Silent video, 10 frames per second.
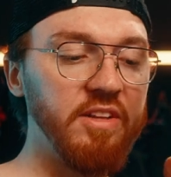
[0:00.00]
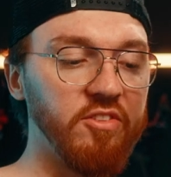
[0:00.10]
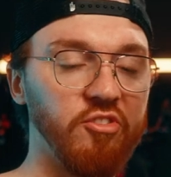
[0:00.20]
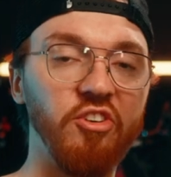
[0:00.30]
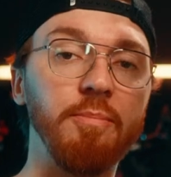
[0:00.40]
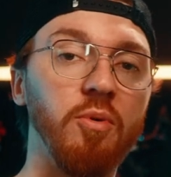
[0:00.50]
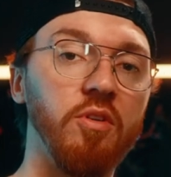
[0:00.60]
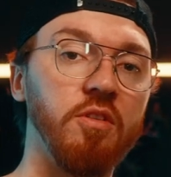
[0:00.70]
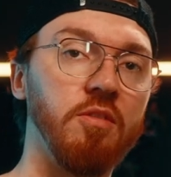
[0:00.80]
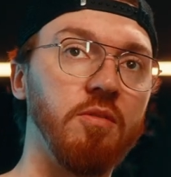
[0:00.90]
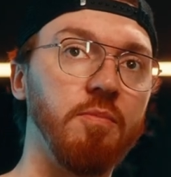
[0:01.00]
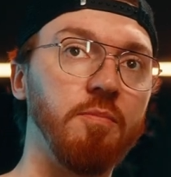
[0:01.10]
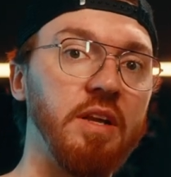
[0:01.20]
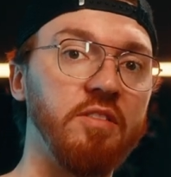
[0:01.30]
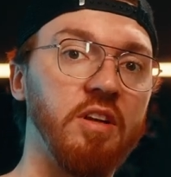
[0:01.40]
is a tripod,
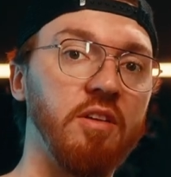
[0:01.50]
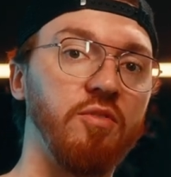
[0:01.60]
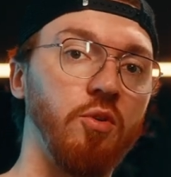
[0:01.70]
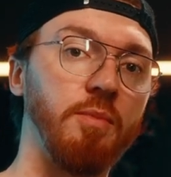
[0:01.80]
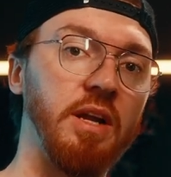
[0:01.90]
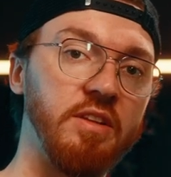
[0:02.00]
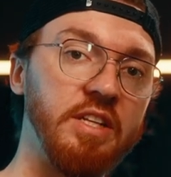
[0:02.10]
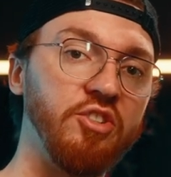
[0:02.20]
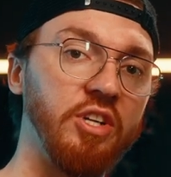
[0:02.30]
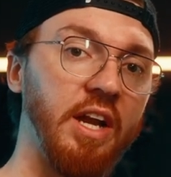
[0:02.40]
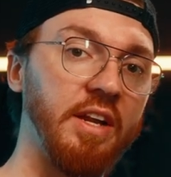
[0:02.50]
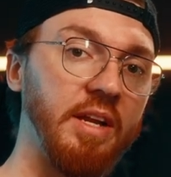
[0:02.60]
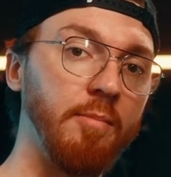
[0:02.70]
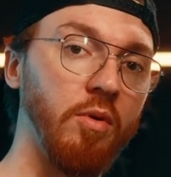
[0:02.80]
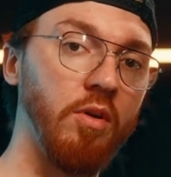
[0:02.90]
basically from my DJI
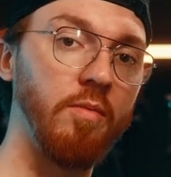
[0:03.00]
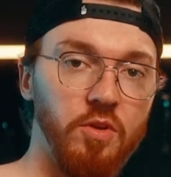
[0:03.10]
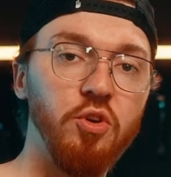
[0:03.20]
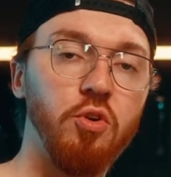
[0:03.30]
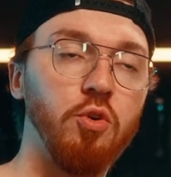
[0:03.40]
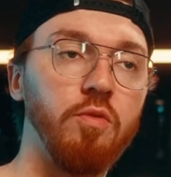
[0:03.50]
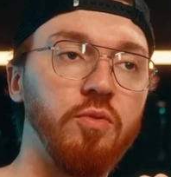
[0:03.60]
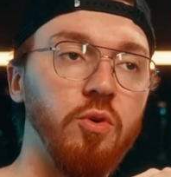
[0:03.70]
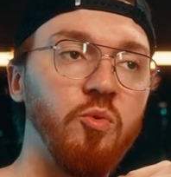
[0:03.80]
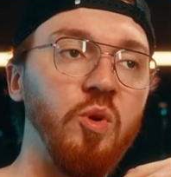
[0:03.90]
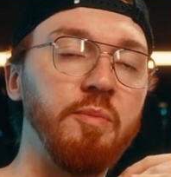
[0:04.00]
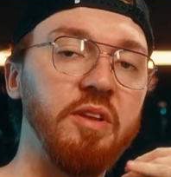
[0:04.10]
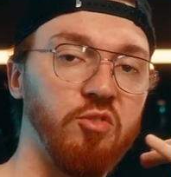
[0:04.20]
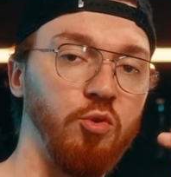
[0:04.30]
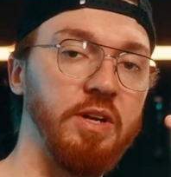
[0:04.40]
gimbal. Your comfort will be
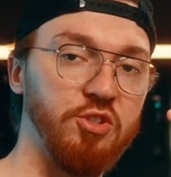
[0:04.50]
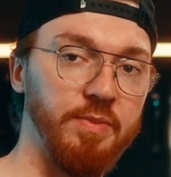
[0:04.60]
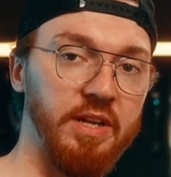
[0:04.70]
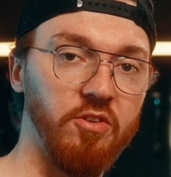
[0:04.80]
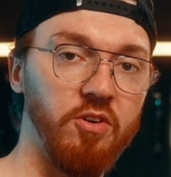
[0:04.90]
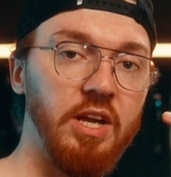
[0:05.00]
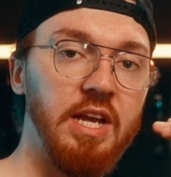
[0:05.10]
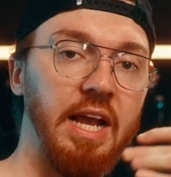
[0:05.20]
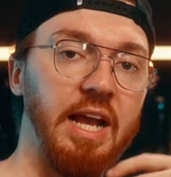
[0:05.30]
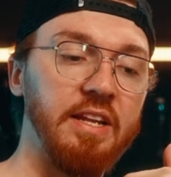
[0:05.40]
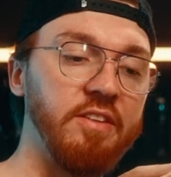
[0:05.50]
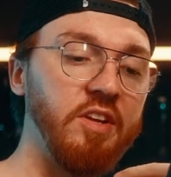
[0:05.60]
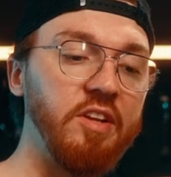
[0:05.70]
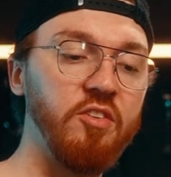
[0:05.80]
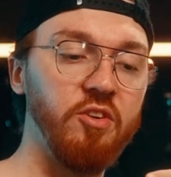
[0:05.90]
so much better and it's
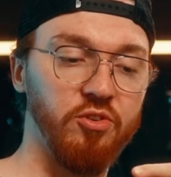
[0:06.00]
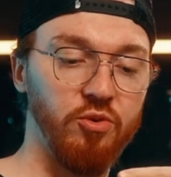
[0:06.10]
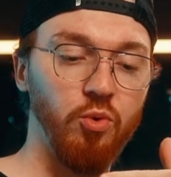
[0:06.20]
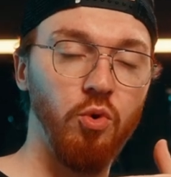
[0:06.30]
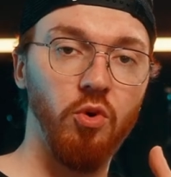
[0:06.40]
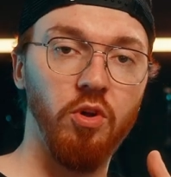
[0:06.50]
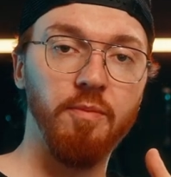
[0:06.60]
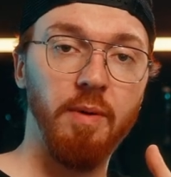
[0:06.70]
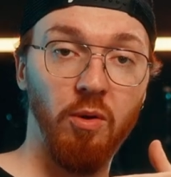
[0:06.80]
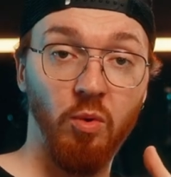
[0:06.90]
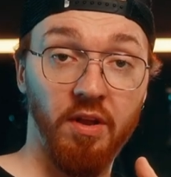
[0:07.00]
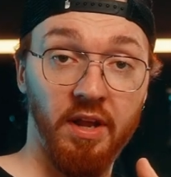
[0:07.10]
easier to hold by one